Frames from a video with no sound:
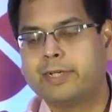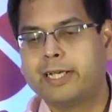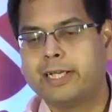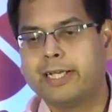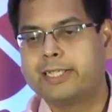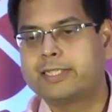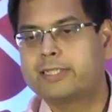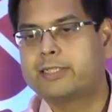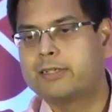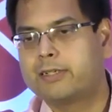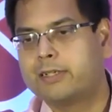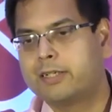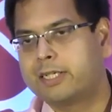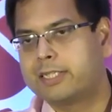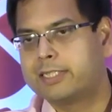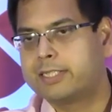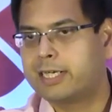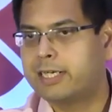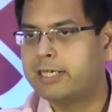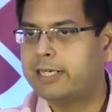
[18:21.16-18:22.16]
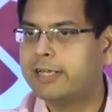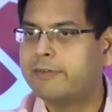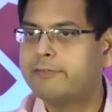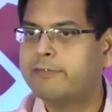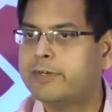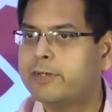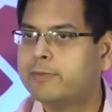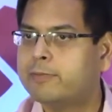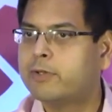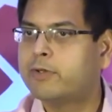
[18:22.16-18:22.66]
an external consulting
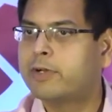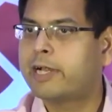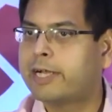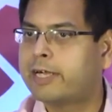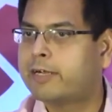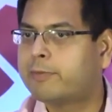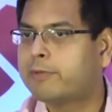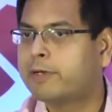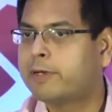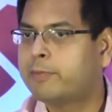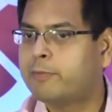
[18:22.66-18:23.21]
firm to write up a